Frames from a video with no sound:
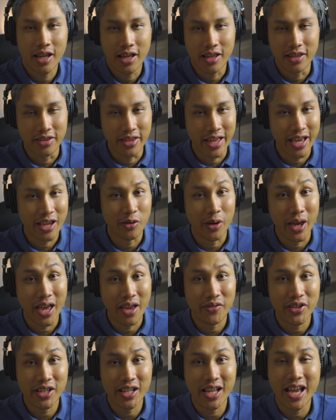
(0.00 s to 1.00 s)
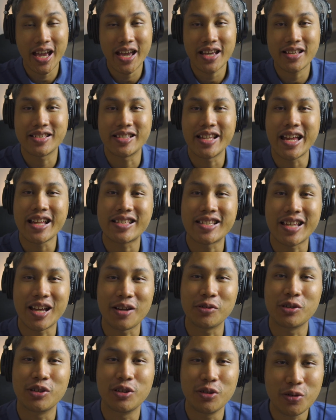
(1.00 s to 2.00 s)
There you have it guys, that's
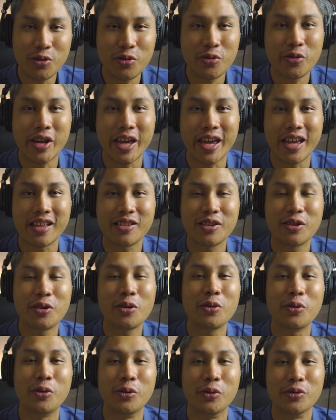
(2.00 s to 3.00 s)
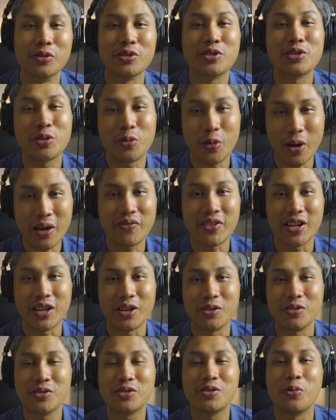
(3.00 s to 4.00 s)
how you create your own square
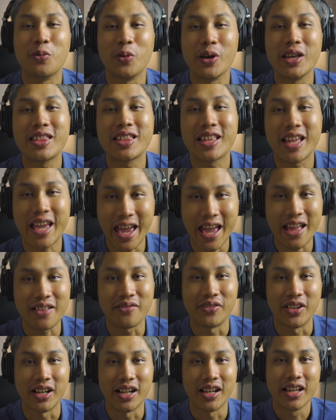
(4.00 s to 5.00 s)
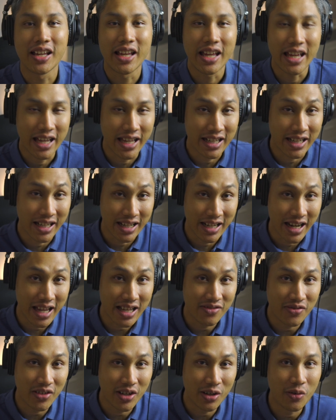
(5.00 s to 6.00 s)
videos with Canva. In the
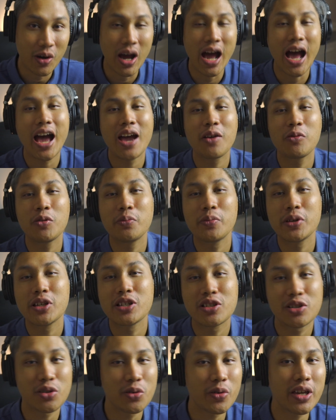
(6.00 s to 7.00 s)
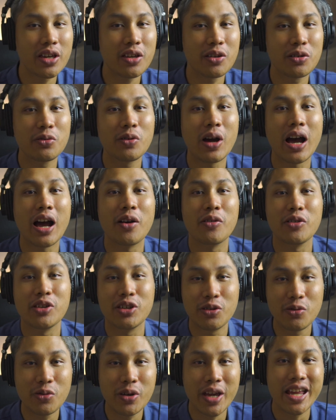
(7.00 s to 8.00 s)
next video, I will be showing you how
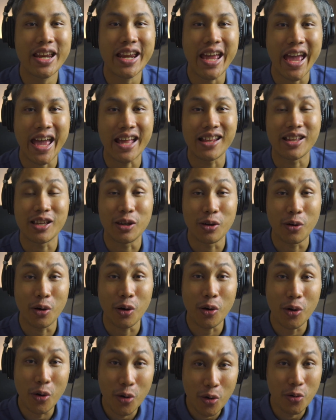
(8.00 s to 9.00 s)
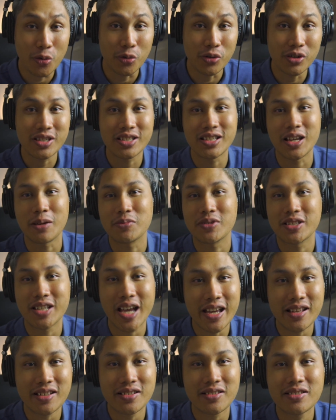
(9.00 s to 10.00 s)
you can add your own
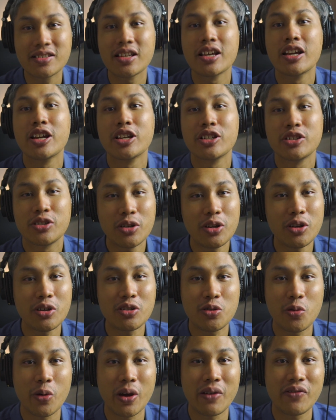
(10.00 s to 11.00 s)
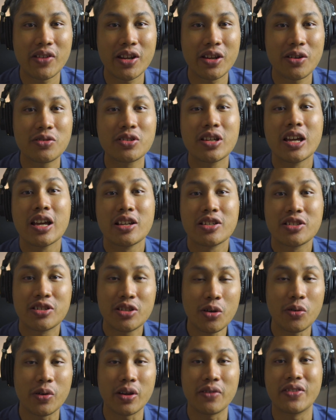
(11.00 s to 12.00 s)
subtitles to your square videos.
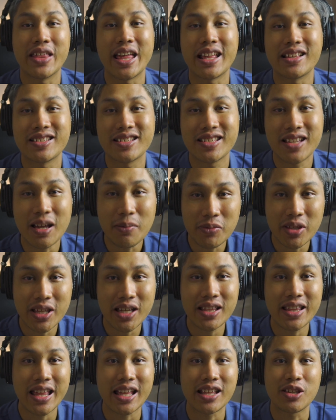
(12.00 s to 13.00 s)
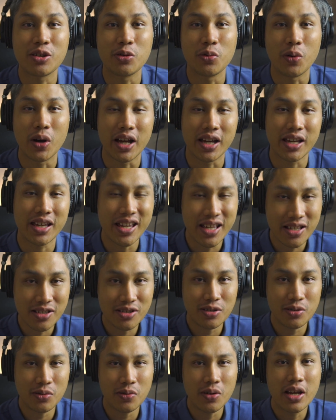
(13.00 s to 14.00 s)
So if that's something that you are
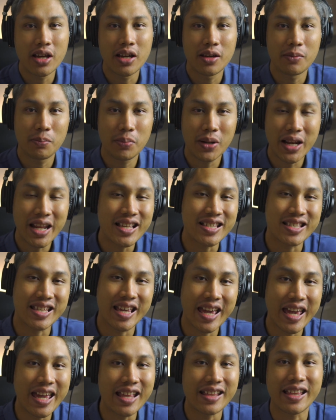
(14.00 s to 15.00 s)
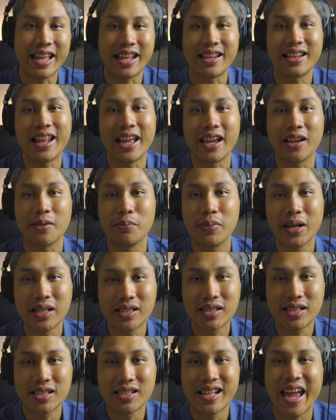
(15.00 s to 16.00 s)
into, please hit that like
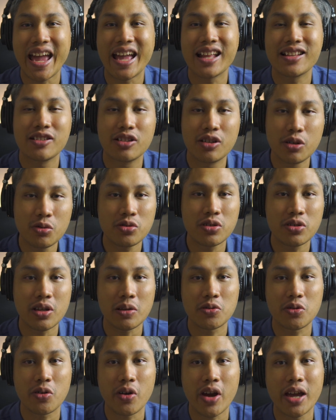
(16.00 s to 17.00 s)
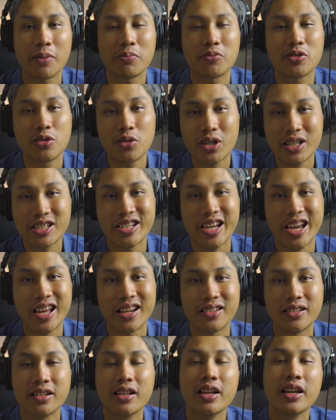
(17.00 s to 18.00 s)
button and do subscribe to the
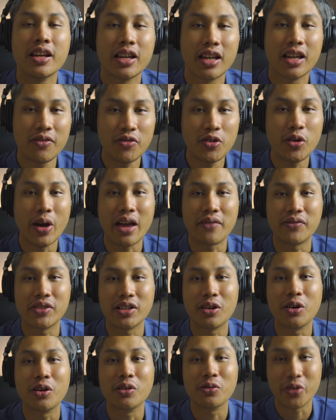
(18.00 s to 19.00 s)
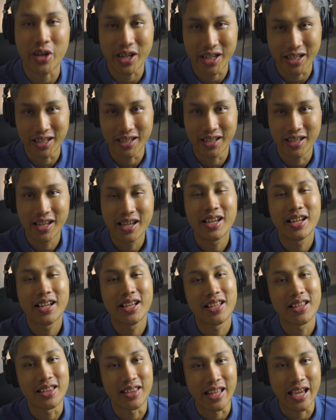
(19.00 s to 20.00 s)
channel if you haven't already.
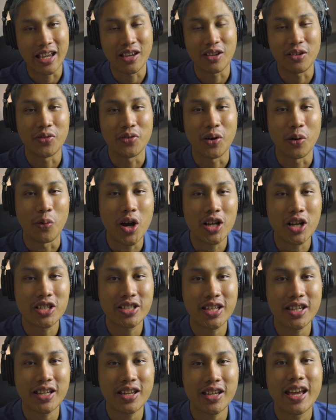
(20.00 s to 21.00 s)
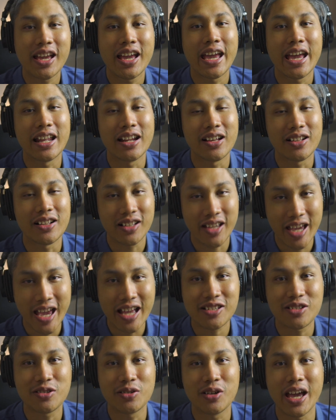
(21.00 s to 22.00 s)
Thank you for watching and I'll
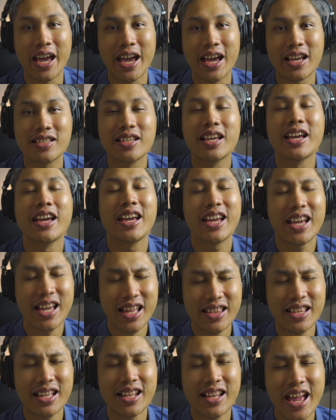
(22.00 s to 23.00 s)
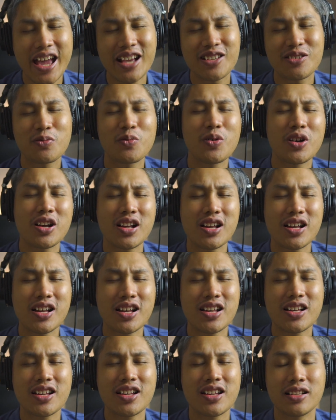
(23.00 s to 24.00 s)
catch you guys in the next
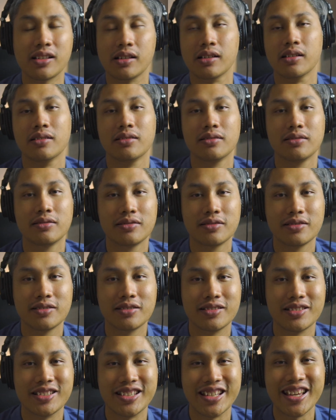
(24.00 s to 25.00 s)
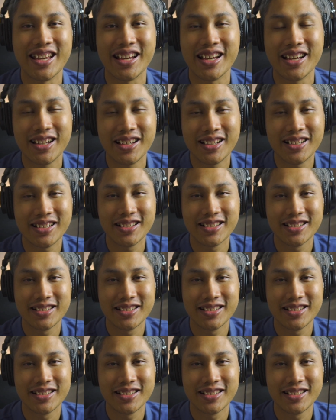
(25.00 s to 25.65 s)
one. See ya.